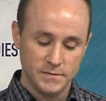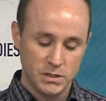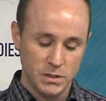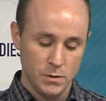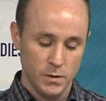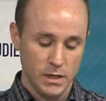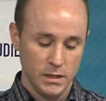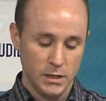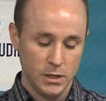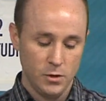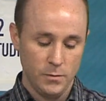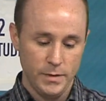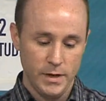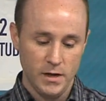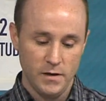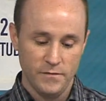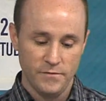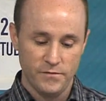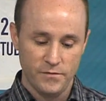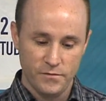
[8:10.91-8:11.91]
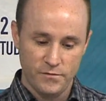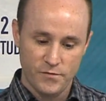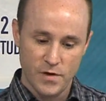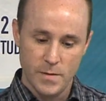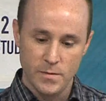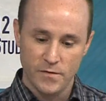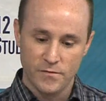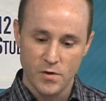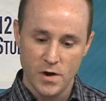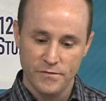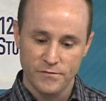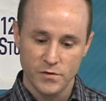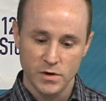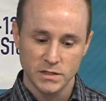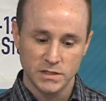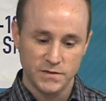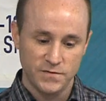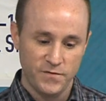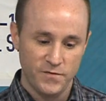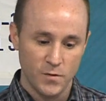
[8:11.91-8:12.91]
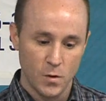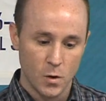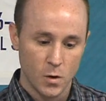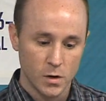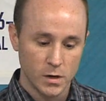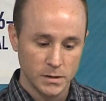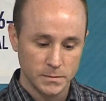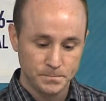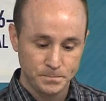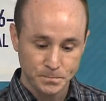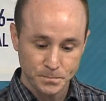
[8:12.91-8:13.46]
you a little bit of frame of reference for